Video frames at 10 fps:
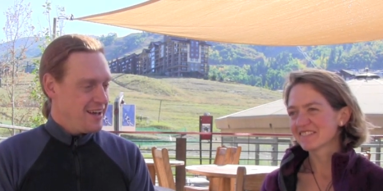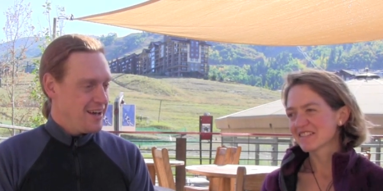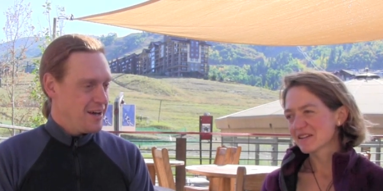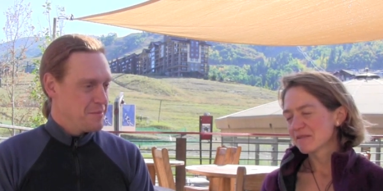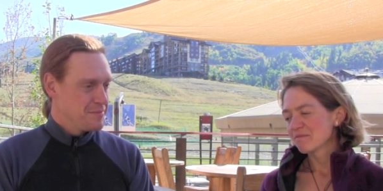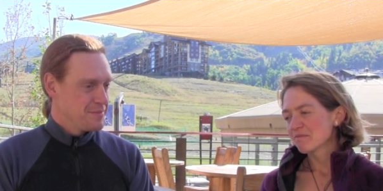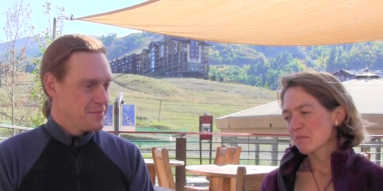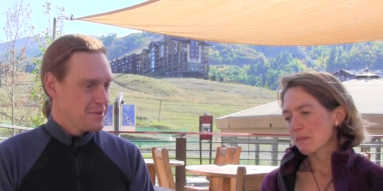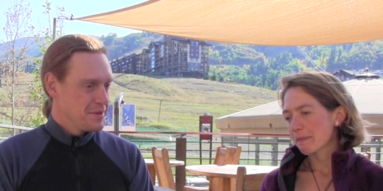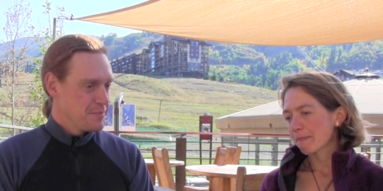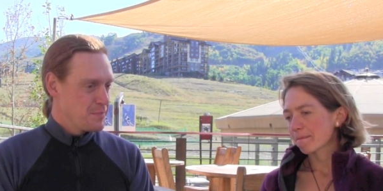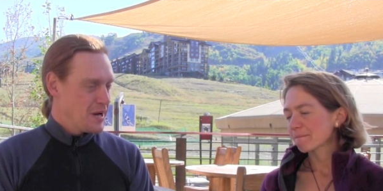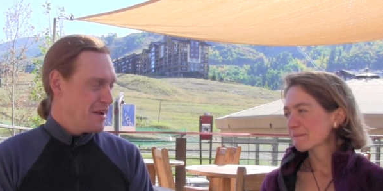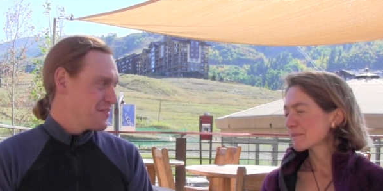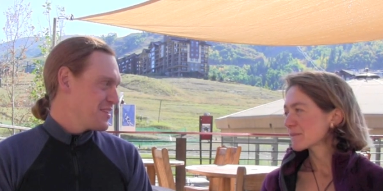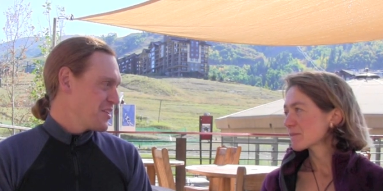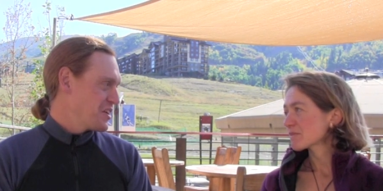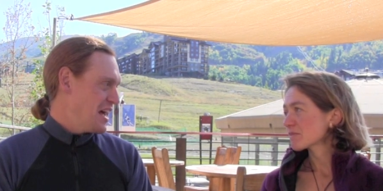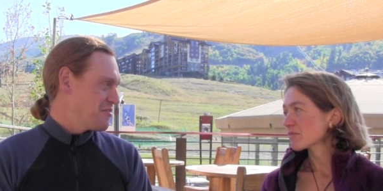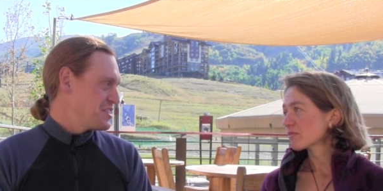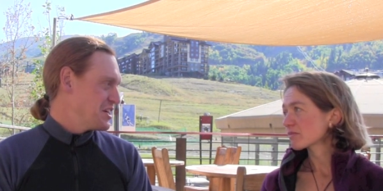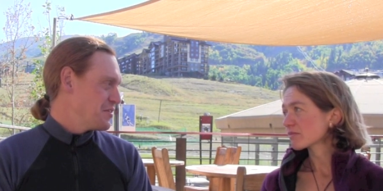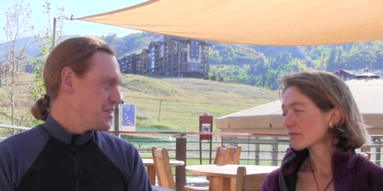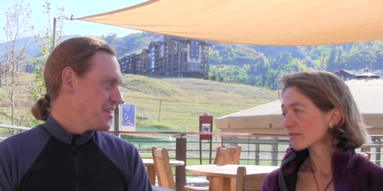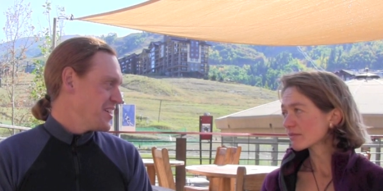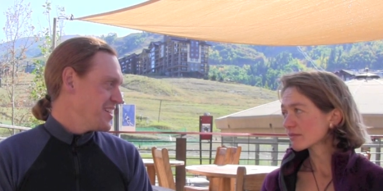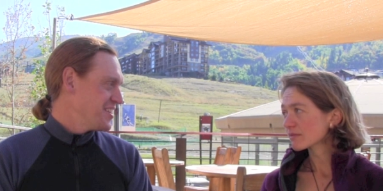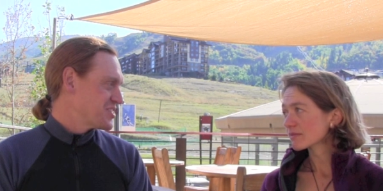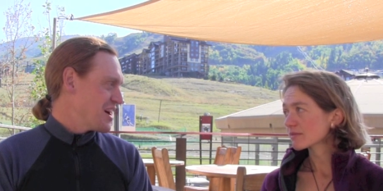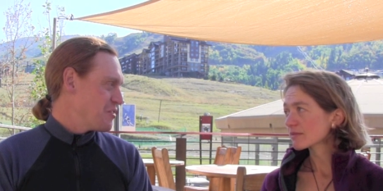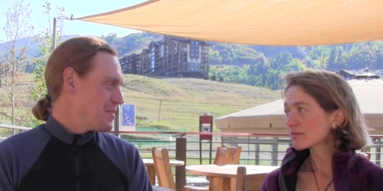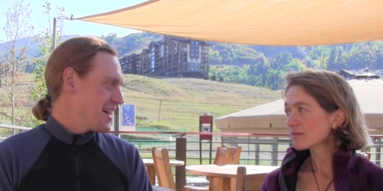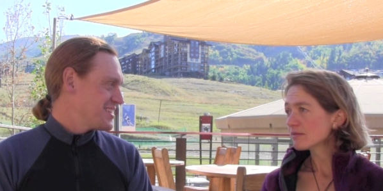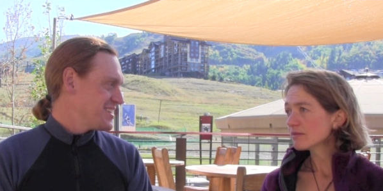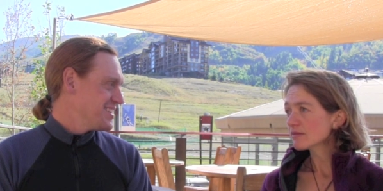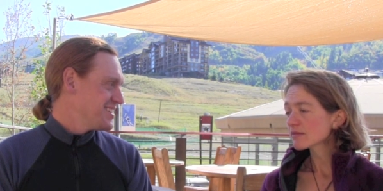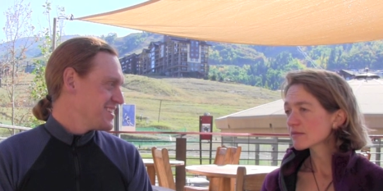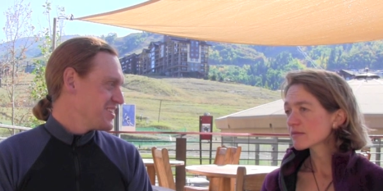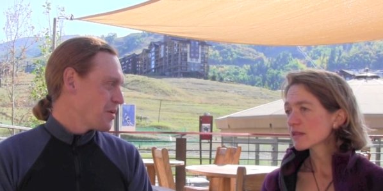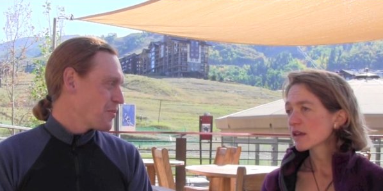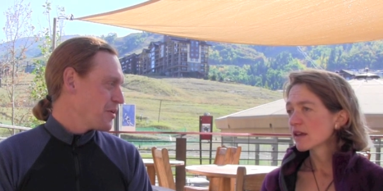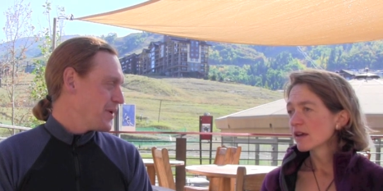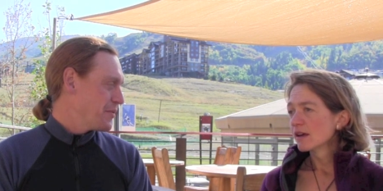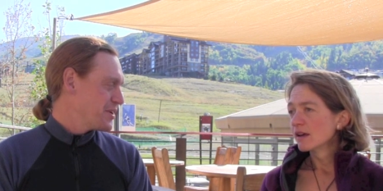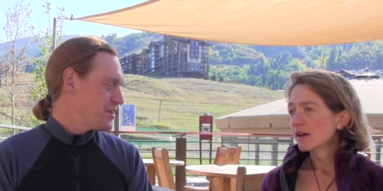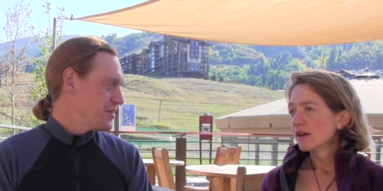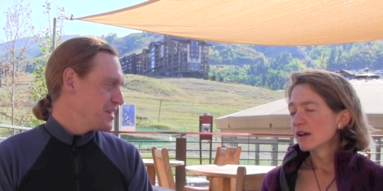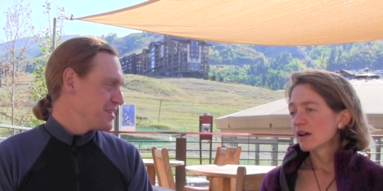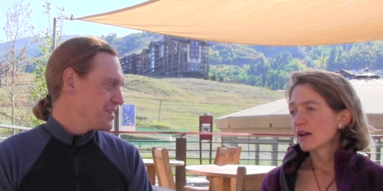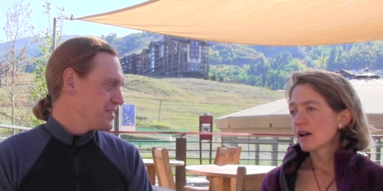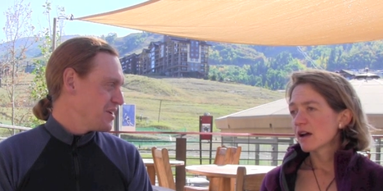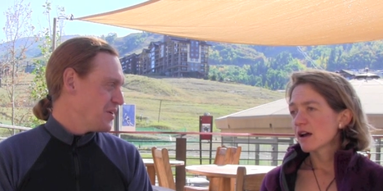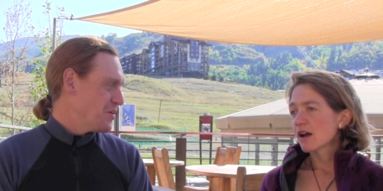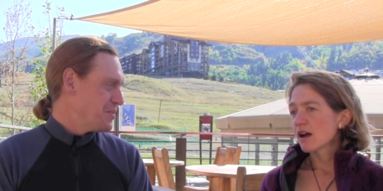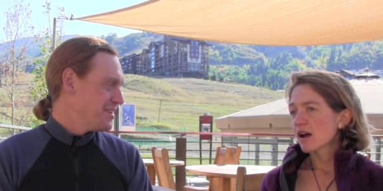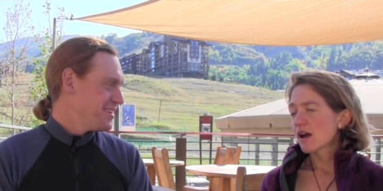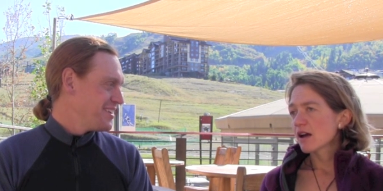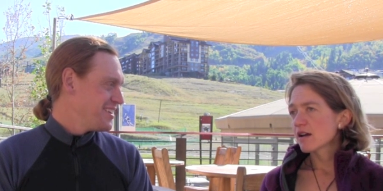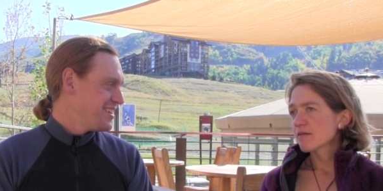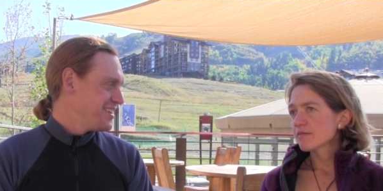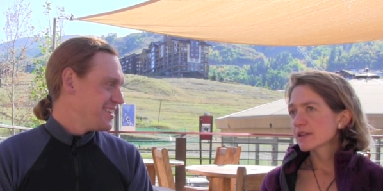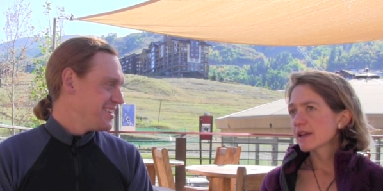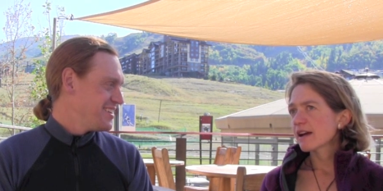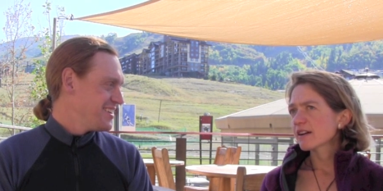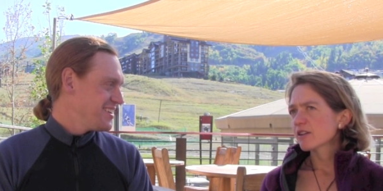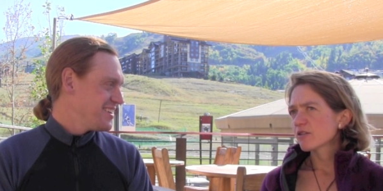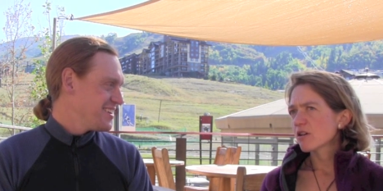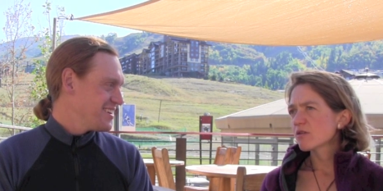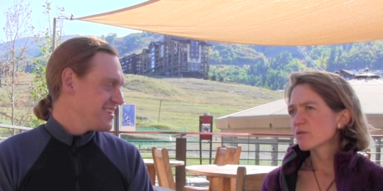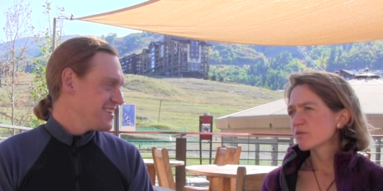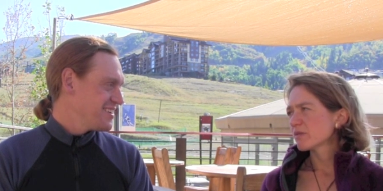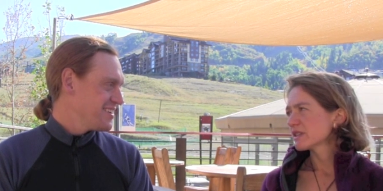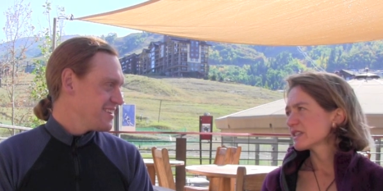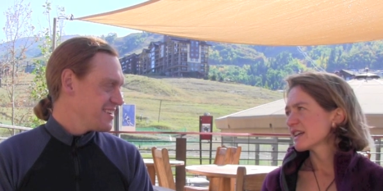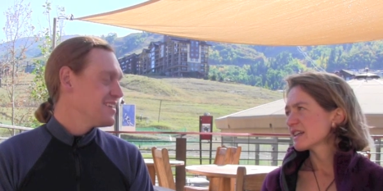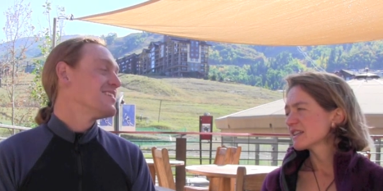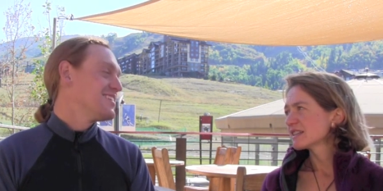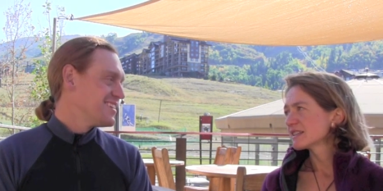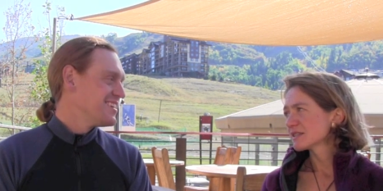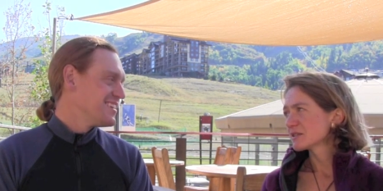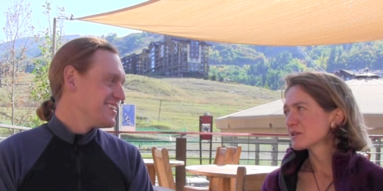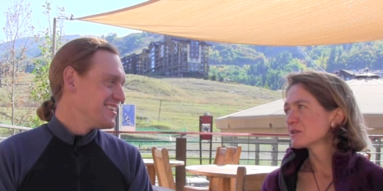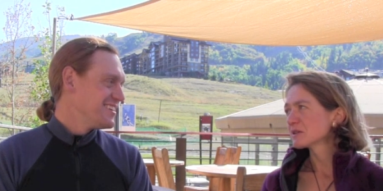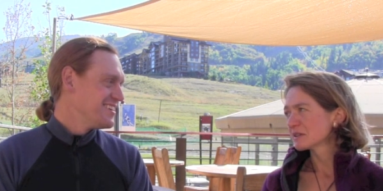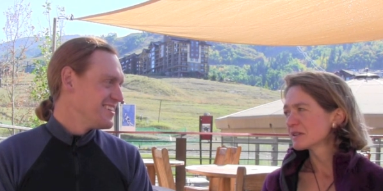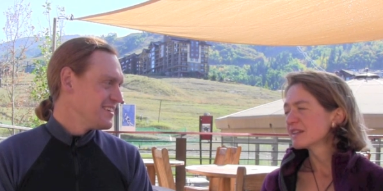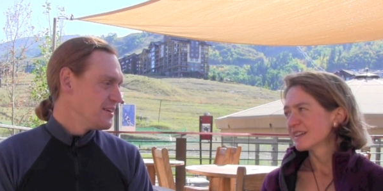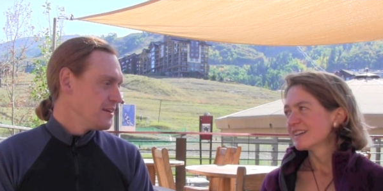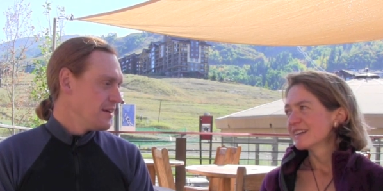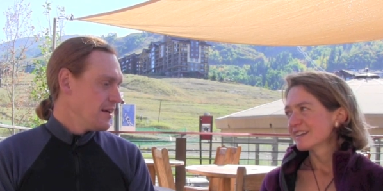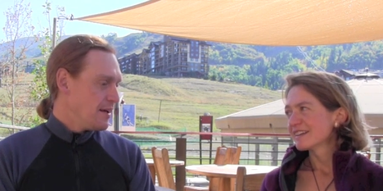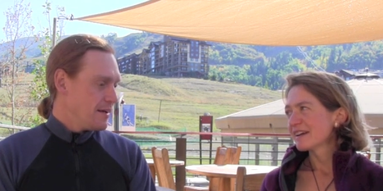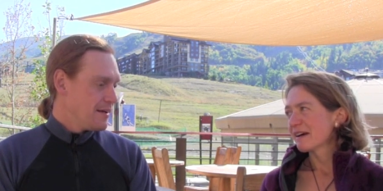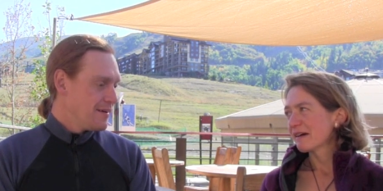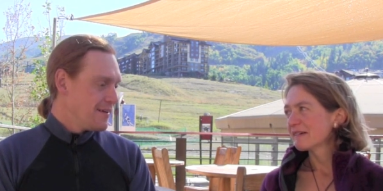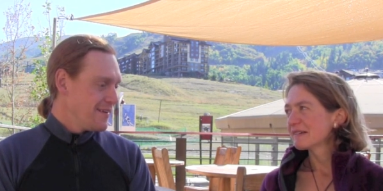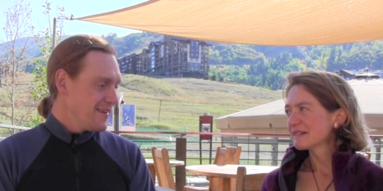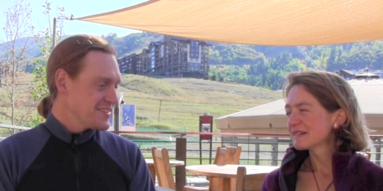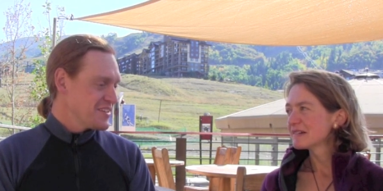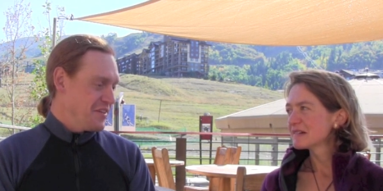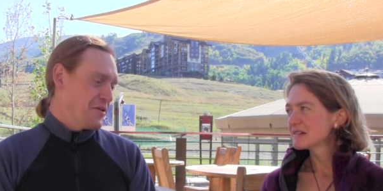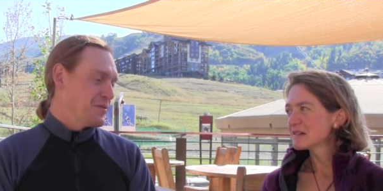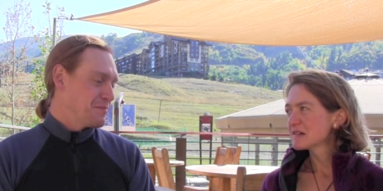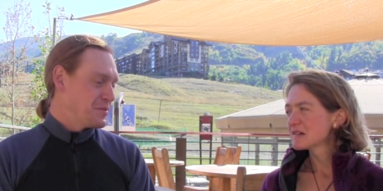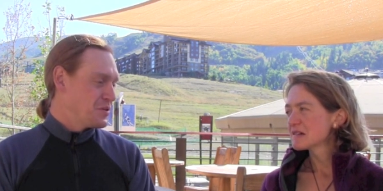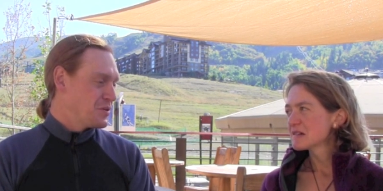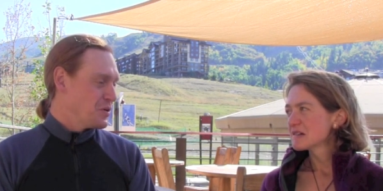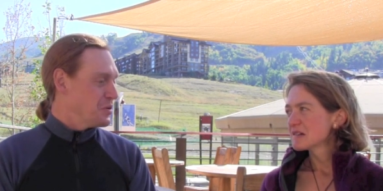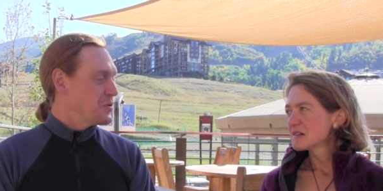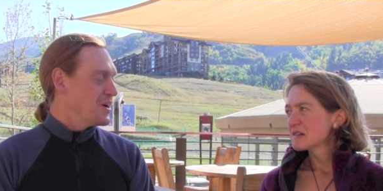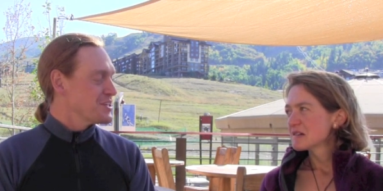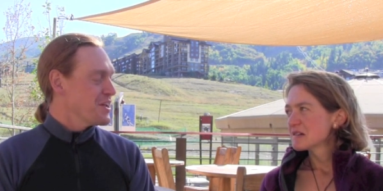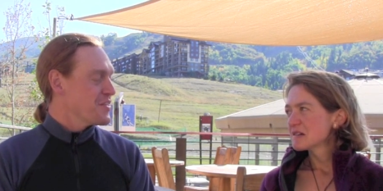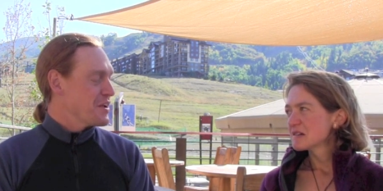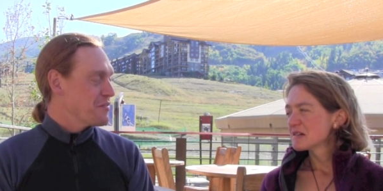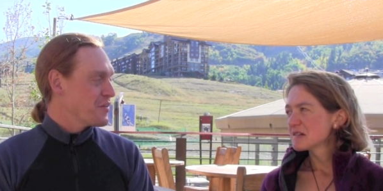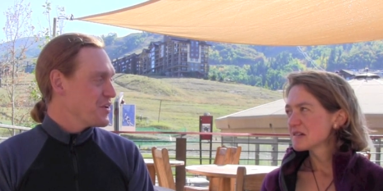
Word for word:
Speaker 1: yeah. Um, have, are you going to have to deal with it on, uh, on, travel back to Europe right away? When do you le- go home?
Speaker 2: Um, yeah, I go home on Monday. So yeah.
Speaker 1: That's another good question I think